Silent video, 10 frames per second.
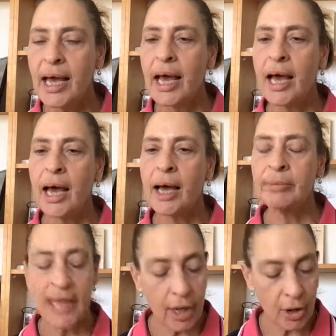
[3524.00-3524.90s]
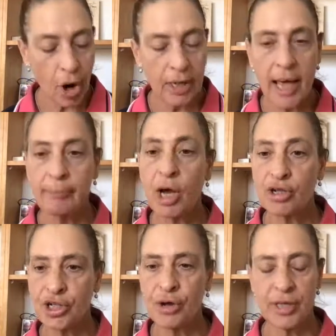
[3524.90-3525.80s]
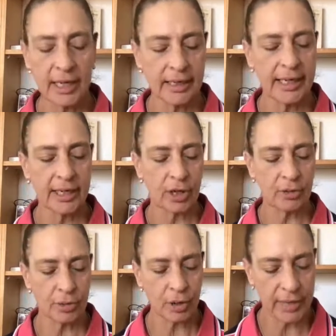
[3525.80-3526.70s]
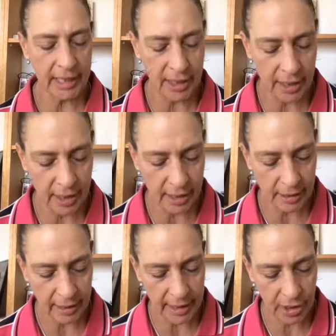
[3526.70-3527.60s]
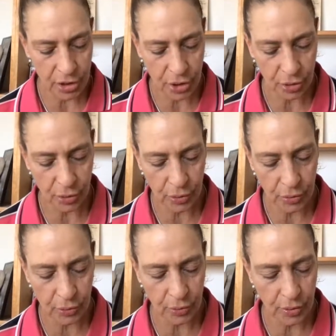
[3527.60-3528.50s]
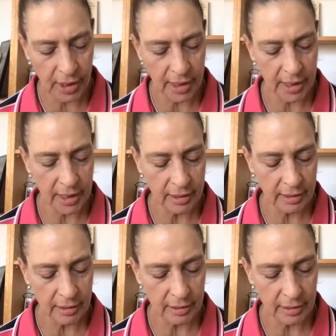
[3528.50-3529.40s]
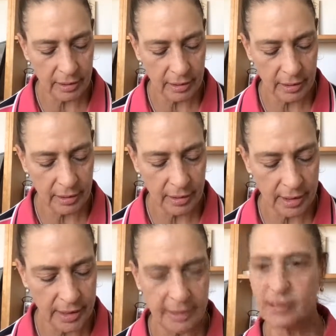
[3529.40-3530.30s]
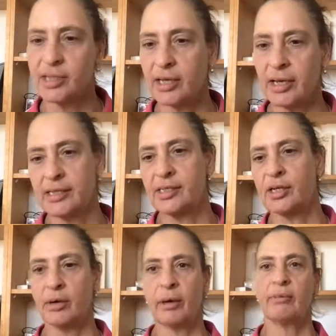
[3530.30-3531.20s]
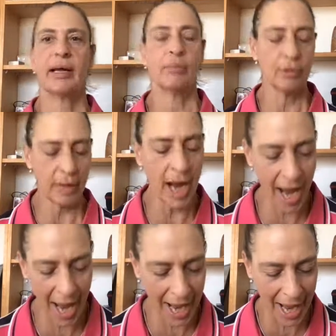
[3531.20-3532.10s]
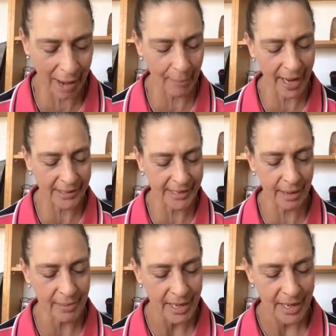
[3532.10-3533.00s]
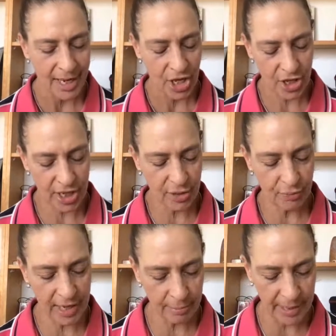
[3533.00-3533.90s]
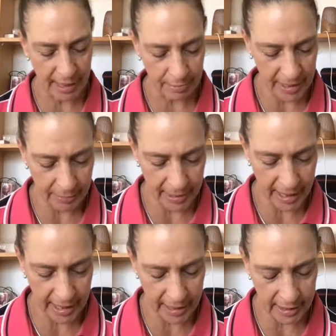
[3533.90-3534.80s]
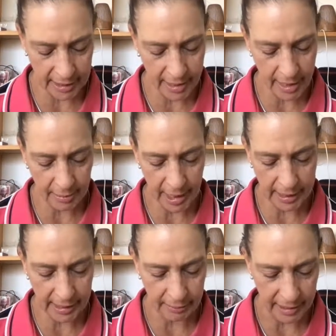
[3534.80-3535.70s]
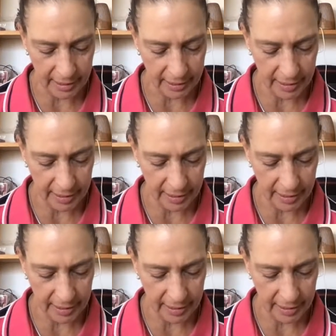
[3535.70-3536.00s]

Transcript: I'll show that link. I'll get the link to the, as you know, I ramble, but the ring bit, bink bank, lugging bit.